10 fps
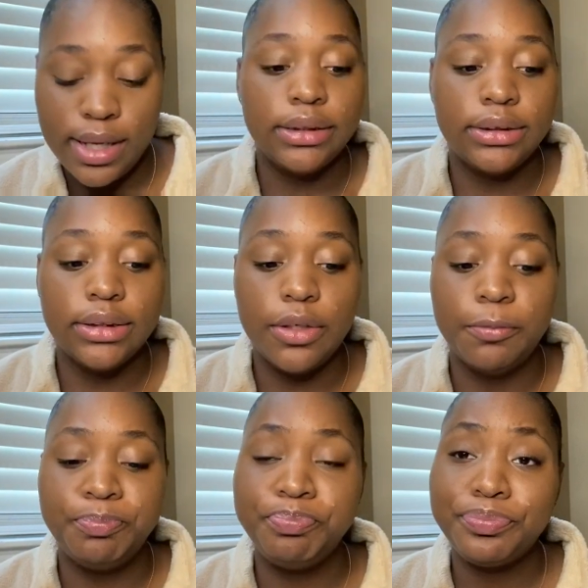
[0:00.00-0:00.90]
So
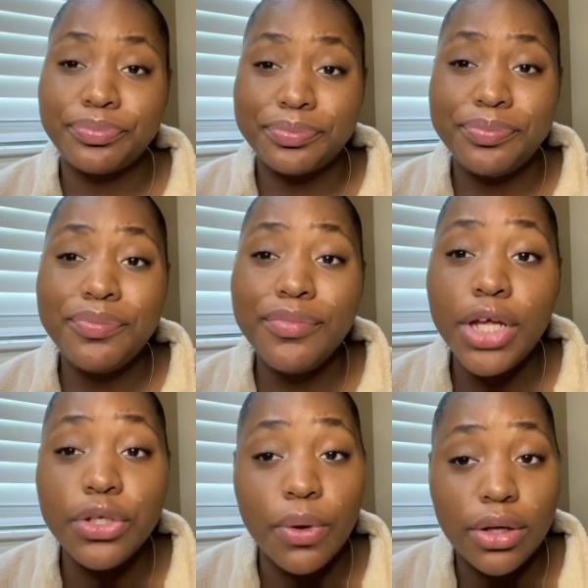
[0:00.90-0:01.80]

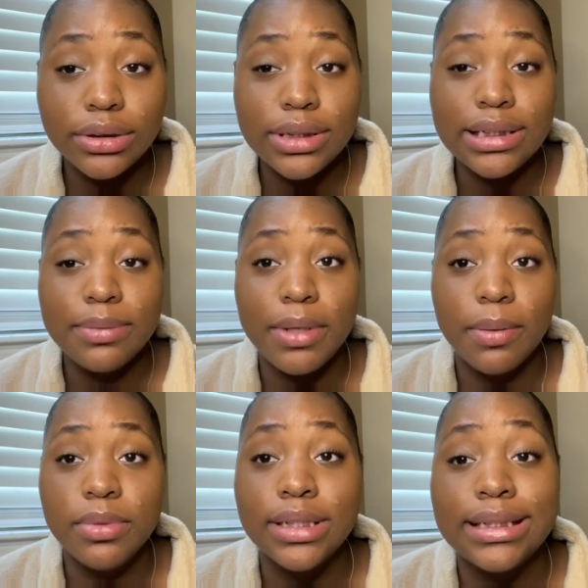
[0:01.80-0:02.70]
you also need to be
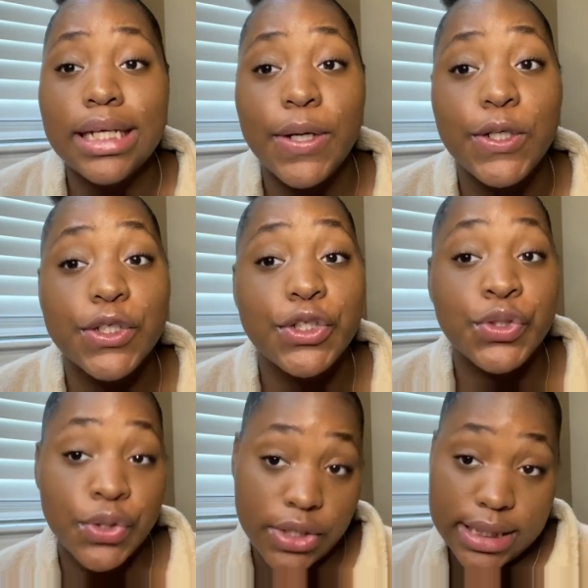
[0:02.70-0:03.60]
able to tell your
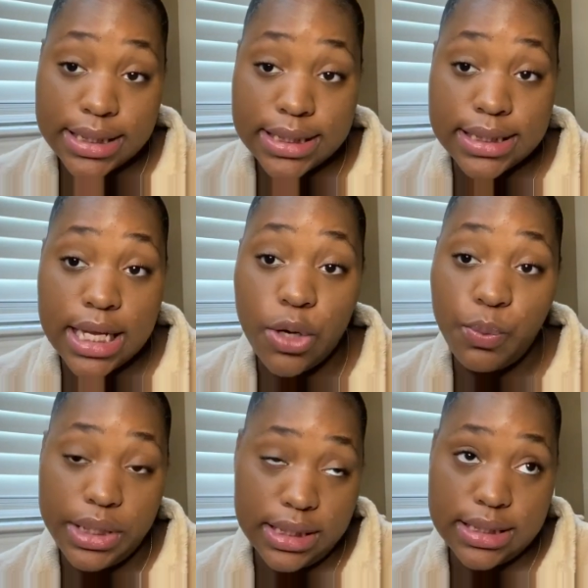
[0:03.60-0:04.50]
strengths and
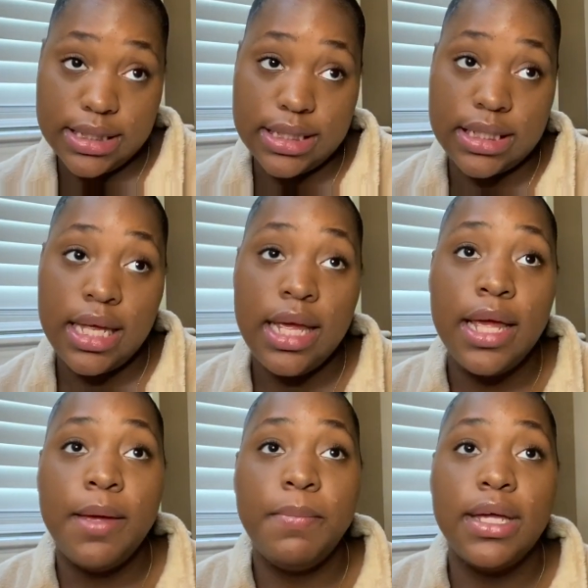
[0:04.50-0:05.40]
weaknesses,
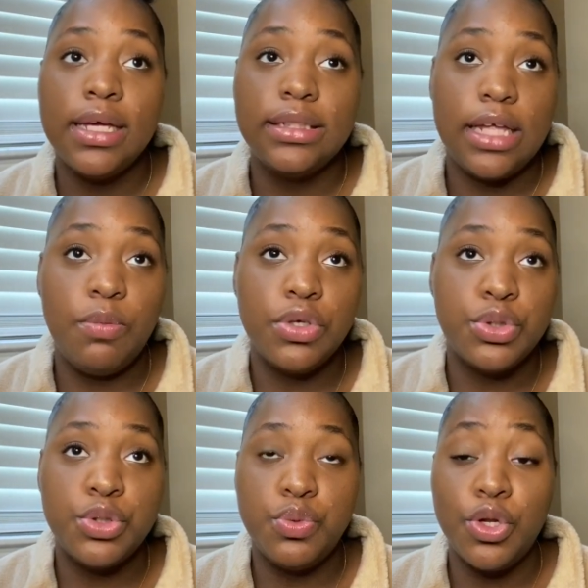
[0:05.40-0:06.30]
because they
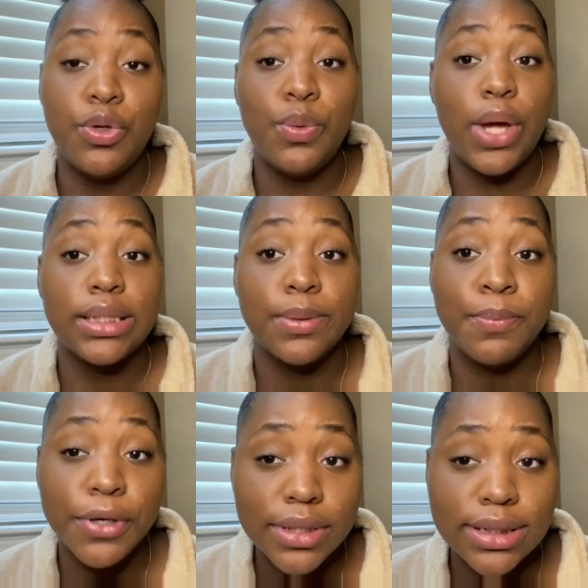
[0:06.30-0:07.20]
want to know you as a
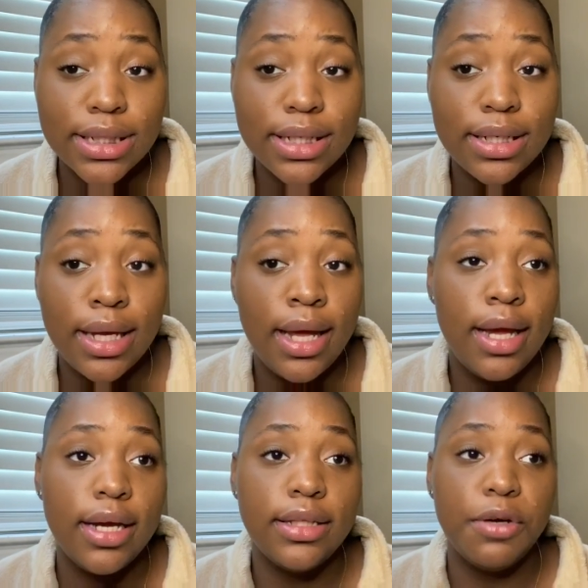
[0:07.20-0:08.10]
person,
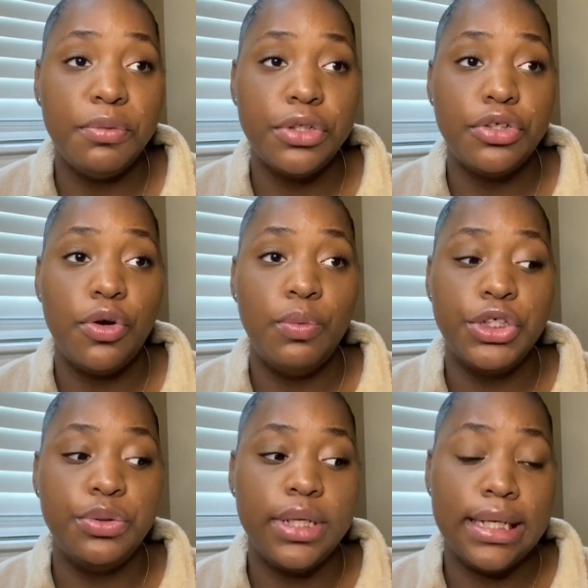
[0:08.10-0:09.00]
and they want to know
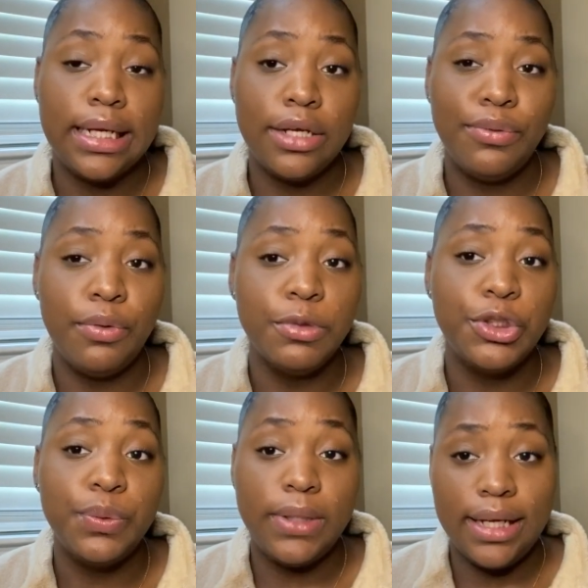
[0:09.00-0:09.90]
what you can handle and
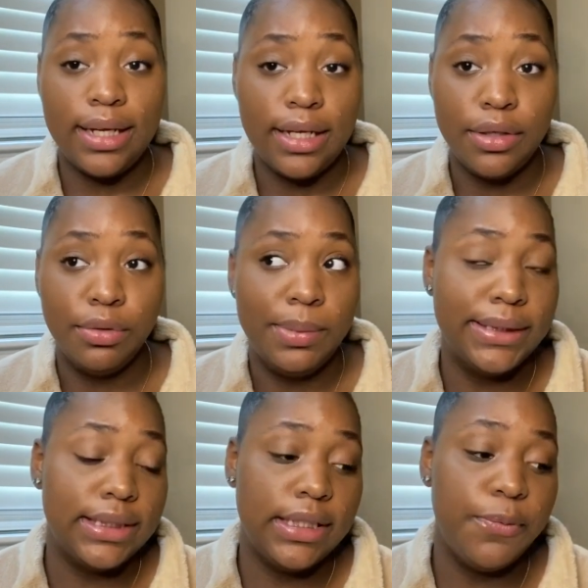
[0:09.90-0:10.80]
what you can't handle,
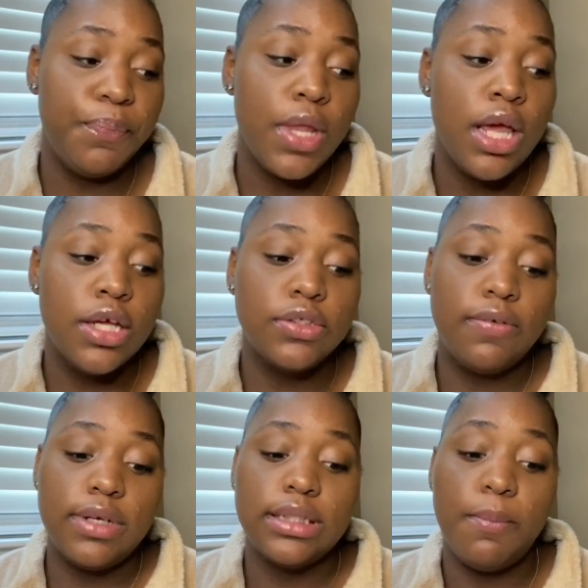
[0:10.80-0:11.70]
basically. So
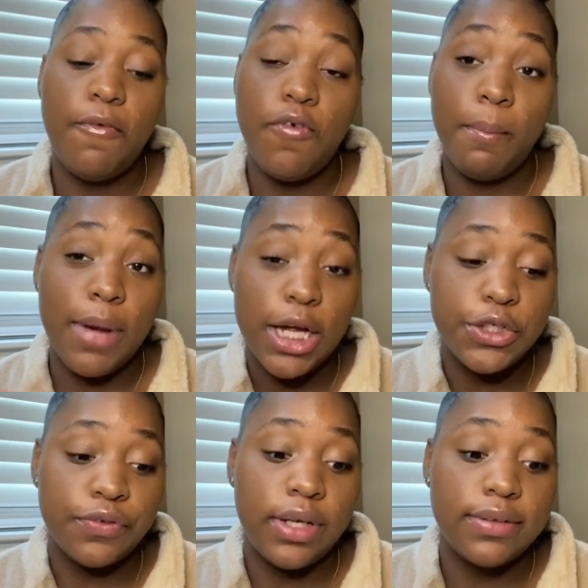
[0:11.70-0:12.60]
for example, for my
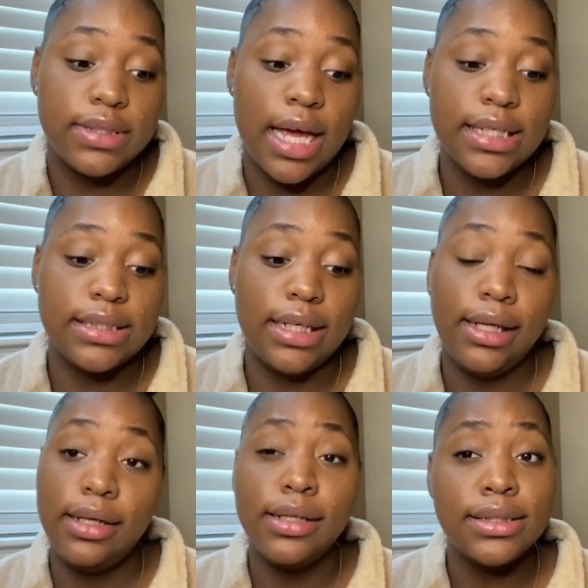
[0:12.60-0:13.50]
strengths, I said
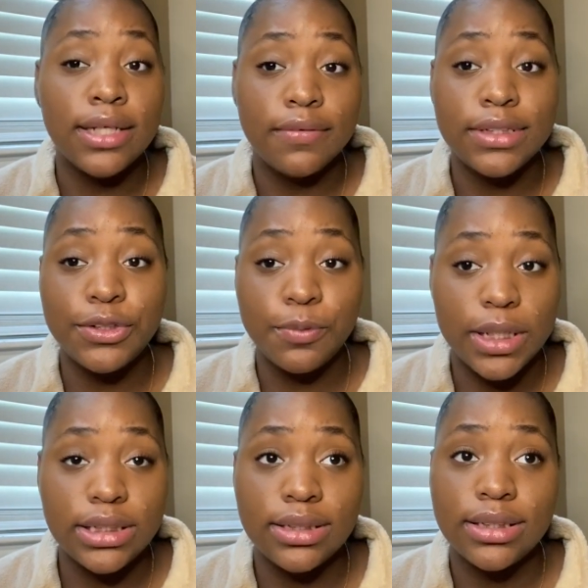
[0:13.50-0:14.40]
handling tough
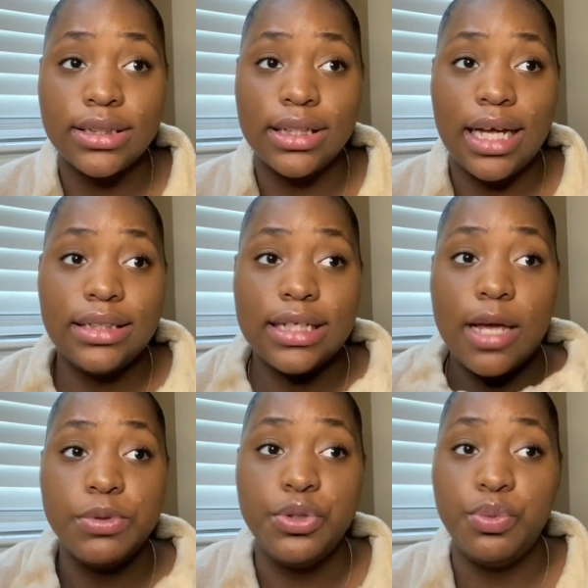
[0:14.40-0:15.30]
situations, because a lot of
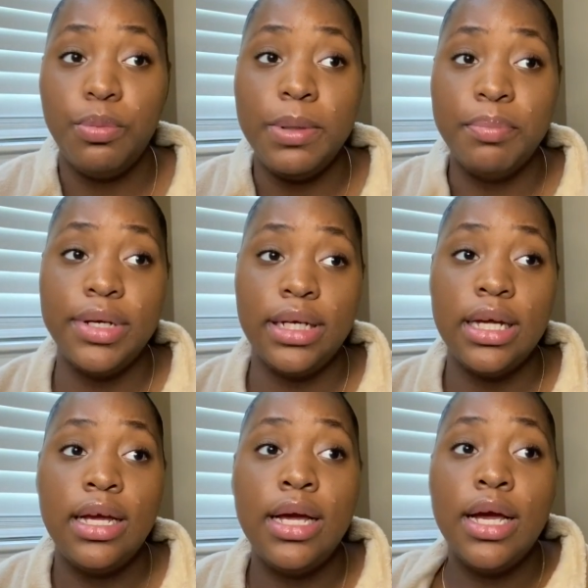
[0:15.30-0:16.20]
times you will be put
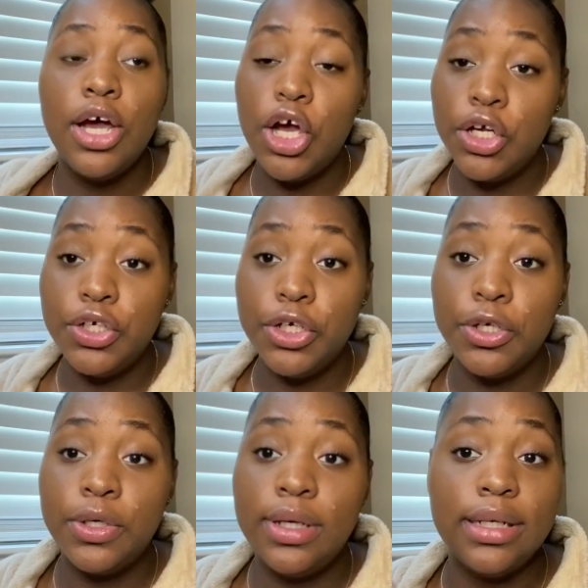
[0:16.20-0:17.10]

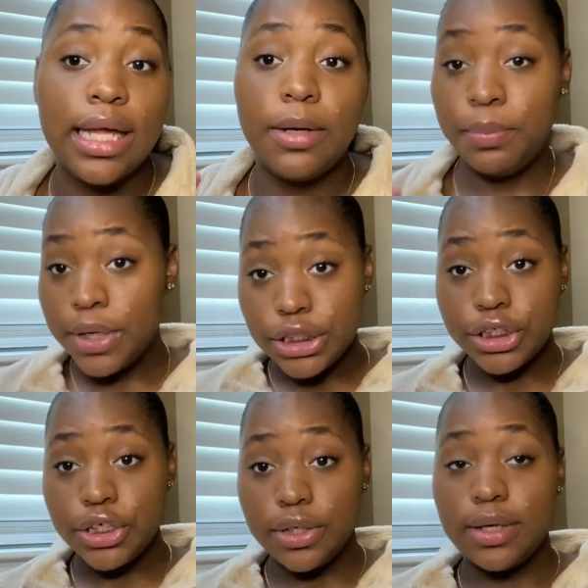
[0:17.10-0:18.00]
under a lot of
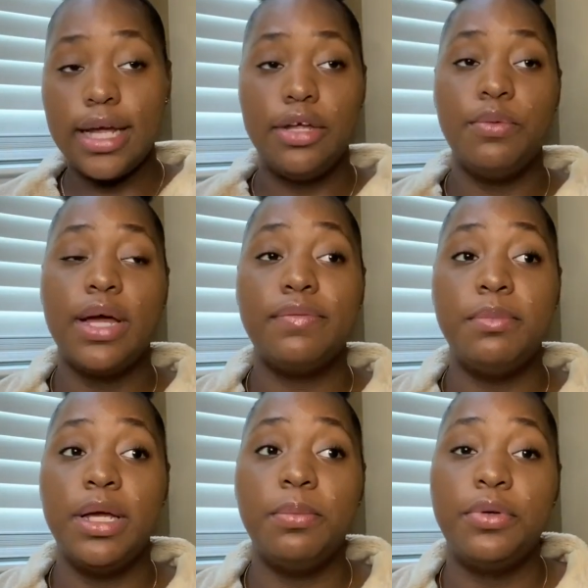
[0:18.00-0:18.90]
pressure, and you will have to
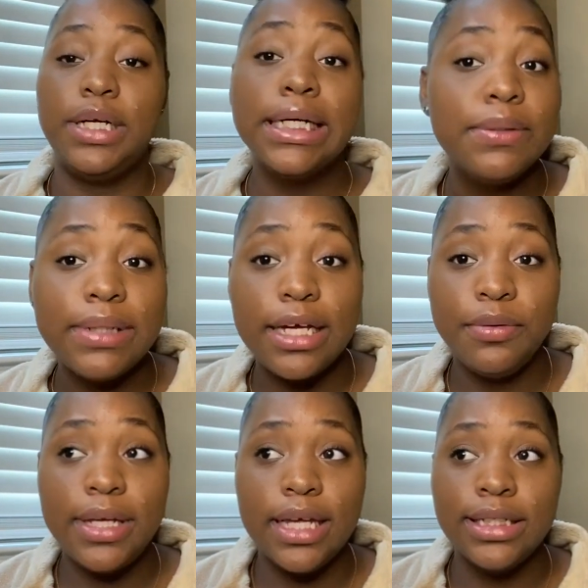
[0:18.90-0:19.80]
be able to handle that.
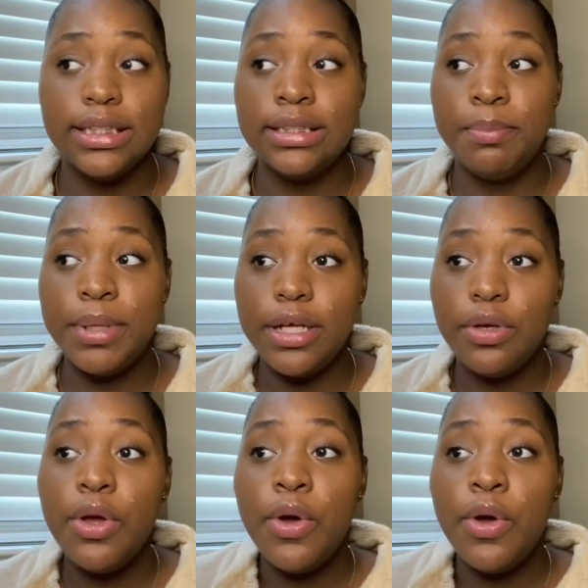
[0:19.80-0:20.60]
You can't just depend